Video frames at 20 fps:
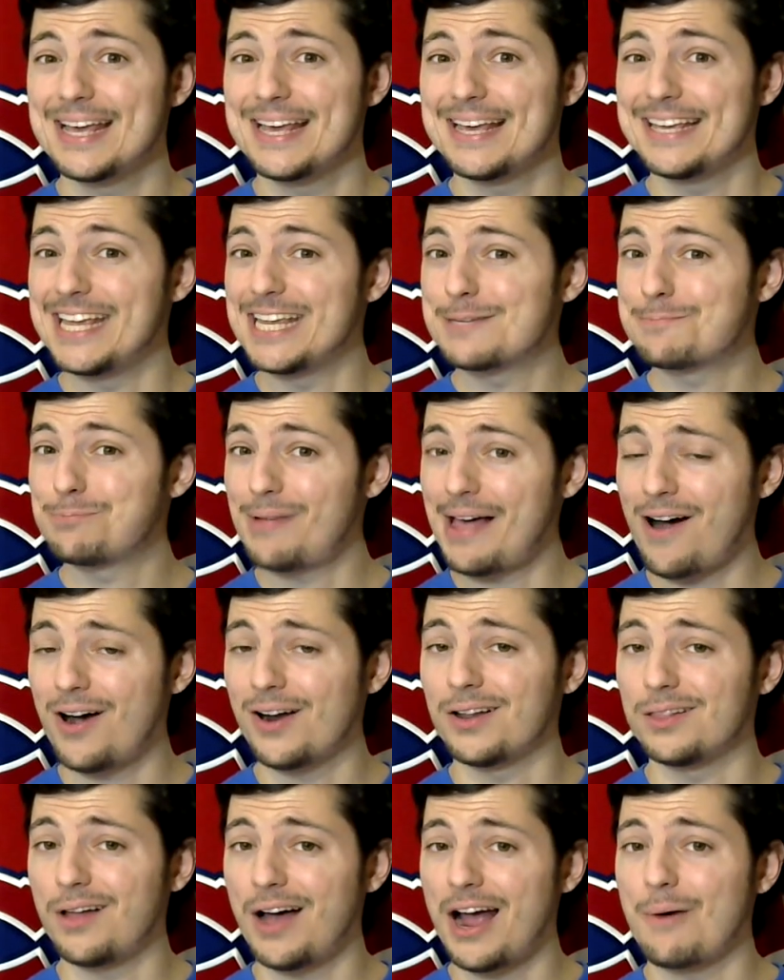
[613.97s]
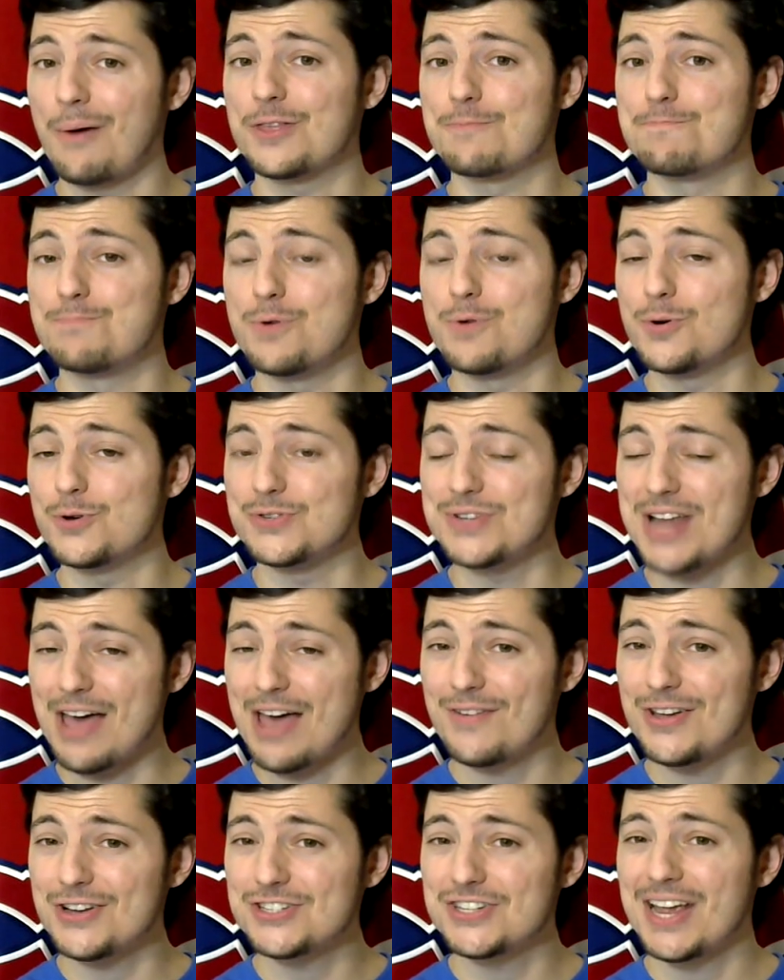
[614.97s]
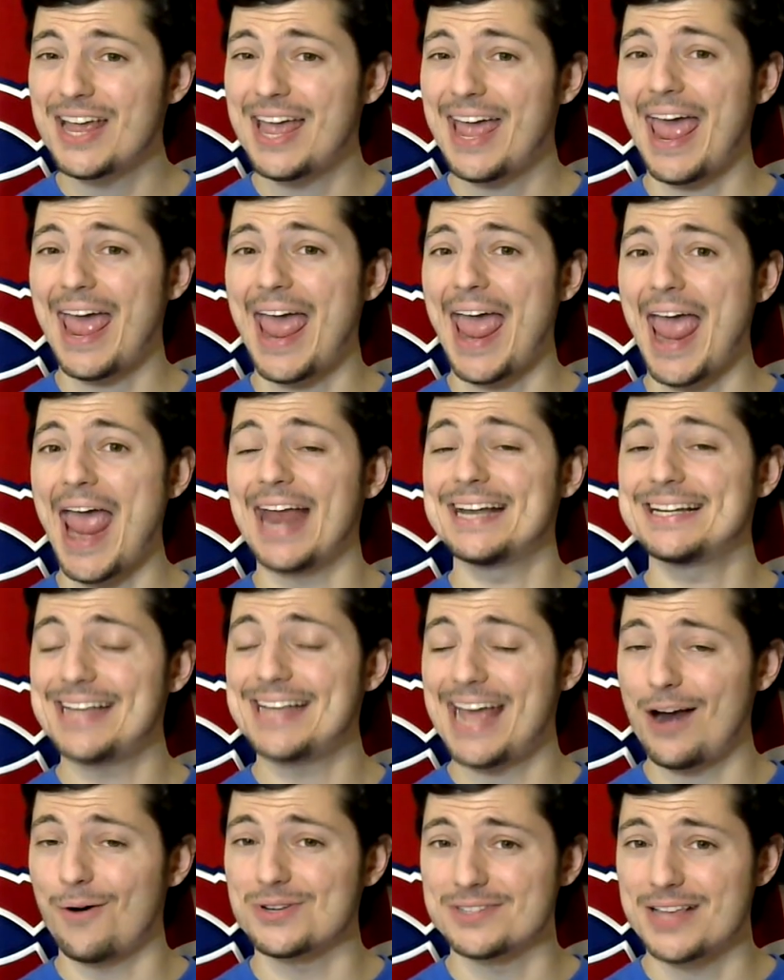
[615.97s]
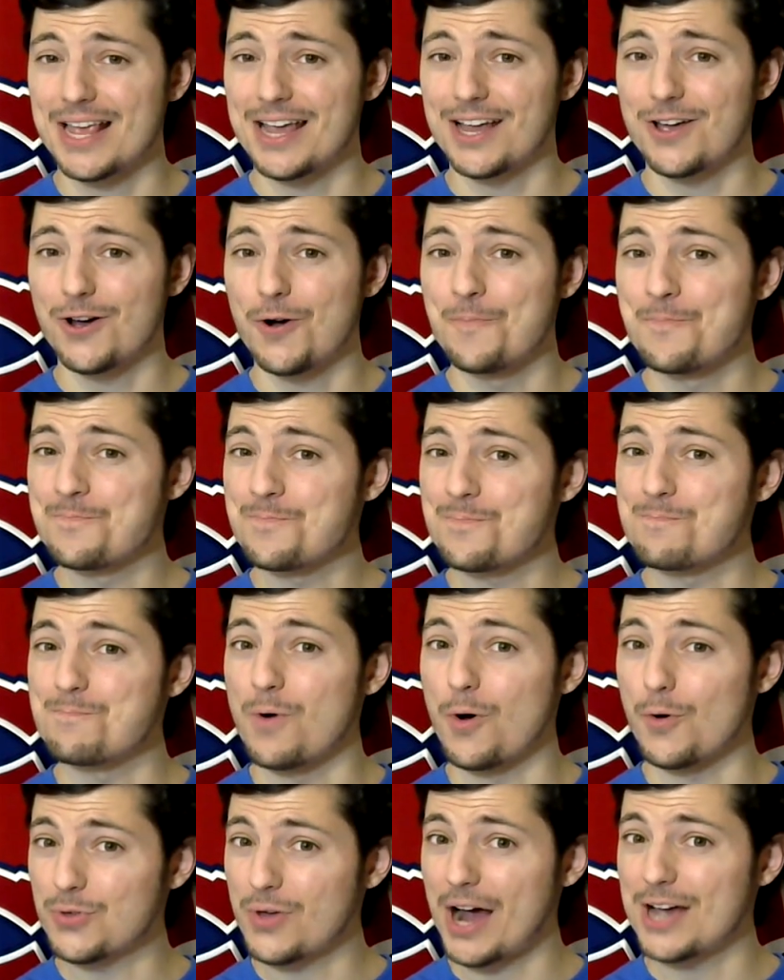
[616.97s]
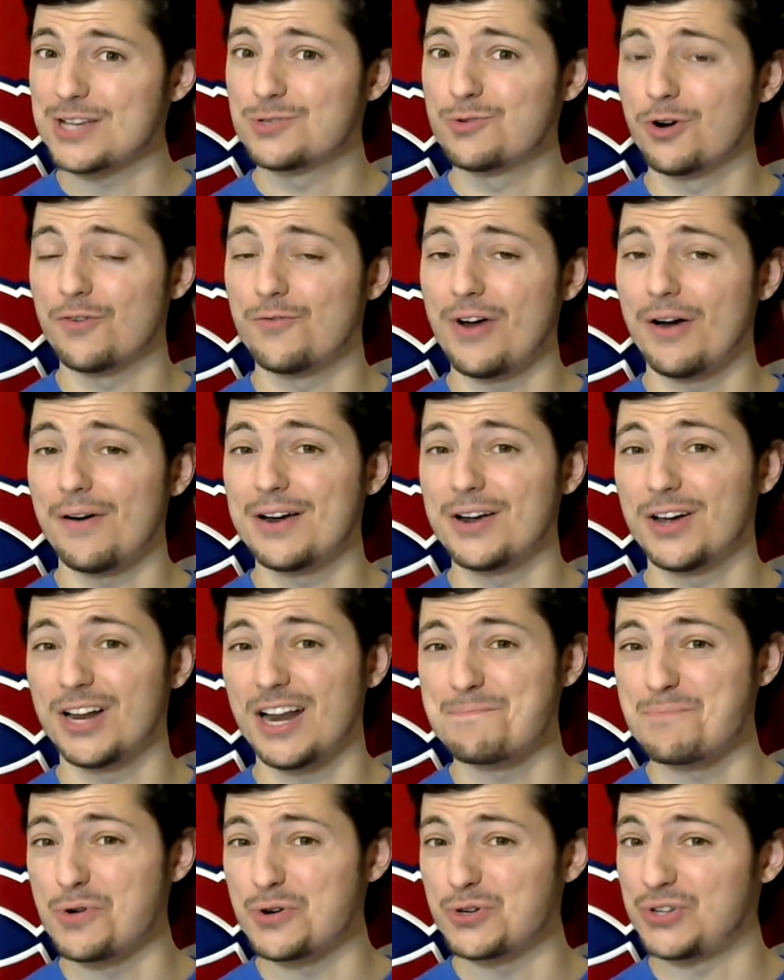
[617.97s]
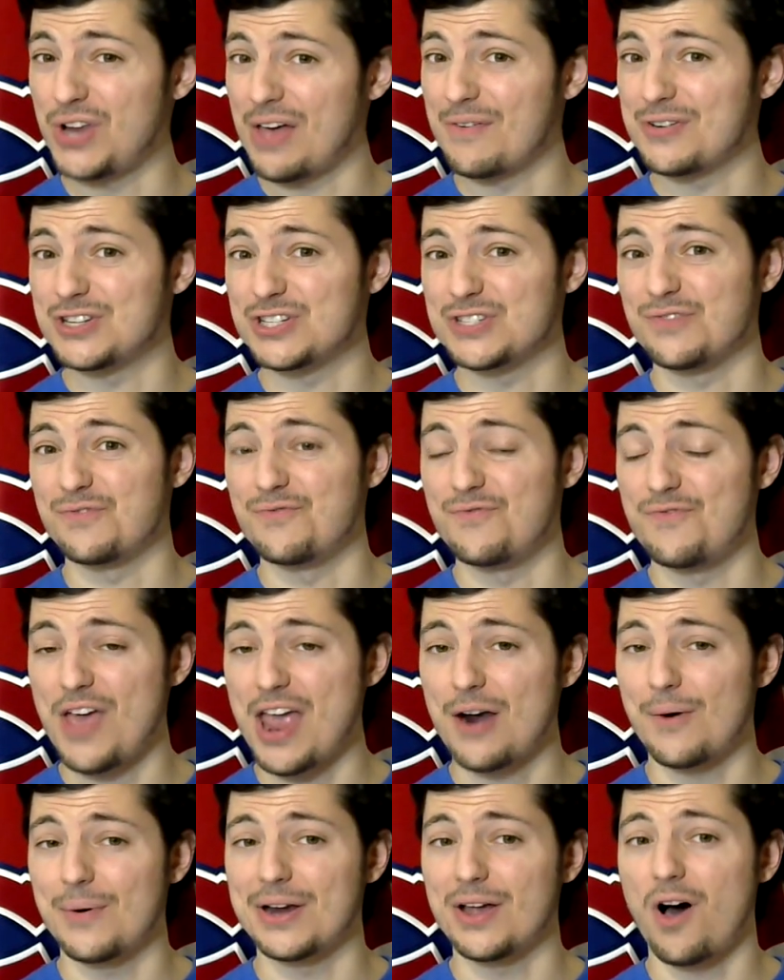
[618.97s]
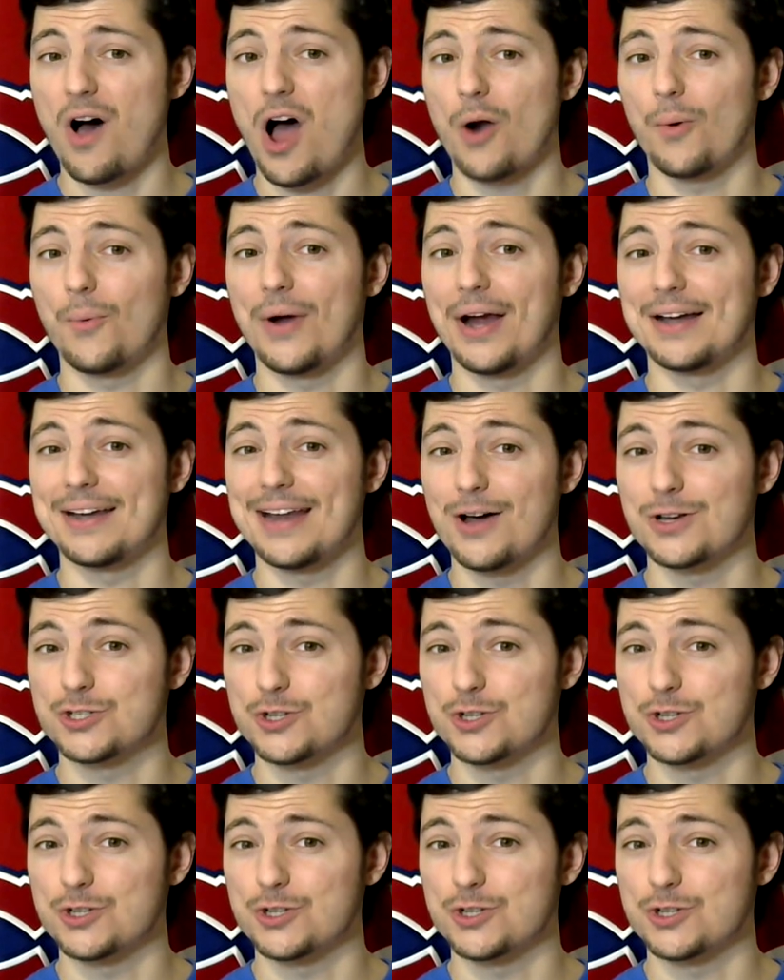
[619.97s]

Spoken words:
He's playing on a line with Buchnevich and Tarasenko, both guys who are very good, and Buchnevich is very hot right now.